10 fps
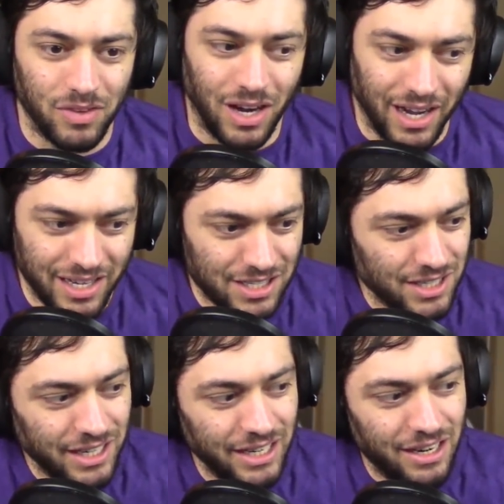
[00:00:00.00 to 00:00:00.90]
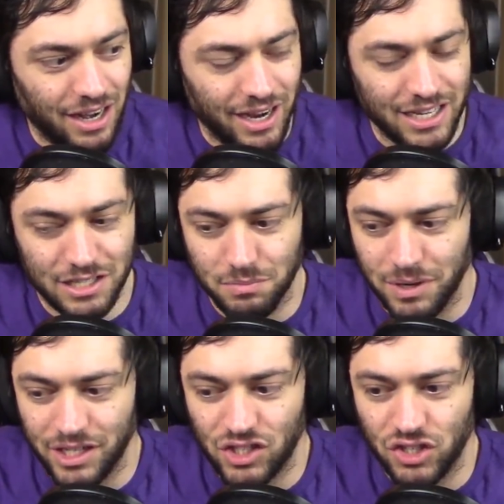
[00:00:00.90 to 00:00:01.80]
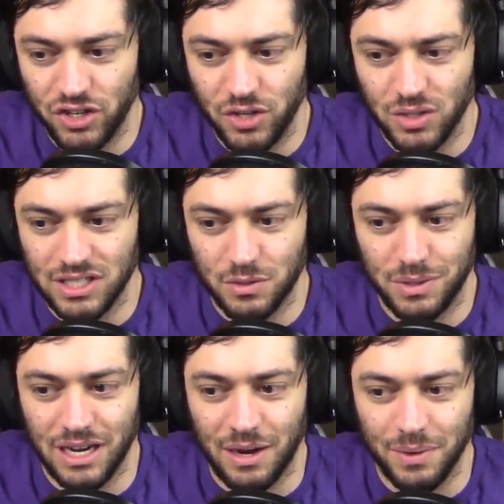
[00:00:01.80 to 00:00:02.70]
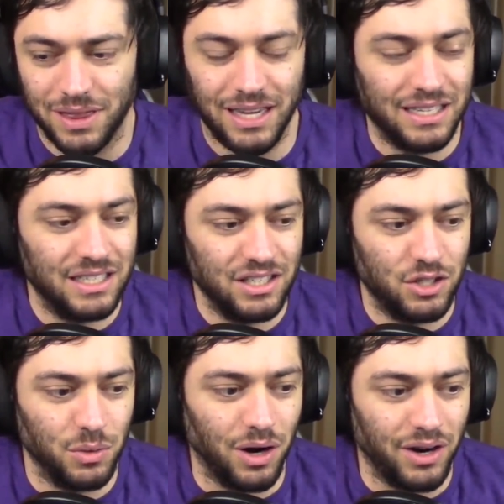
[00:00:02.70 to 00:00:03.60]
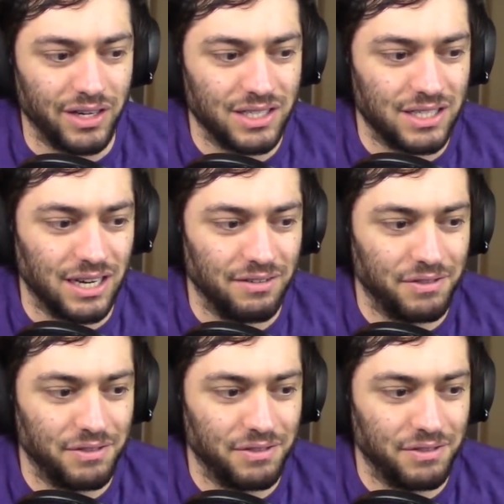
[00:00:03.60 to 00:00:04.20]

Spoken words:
Honestly, not as much news as we got with like D2R and stuff.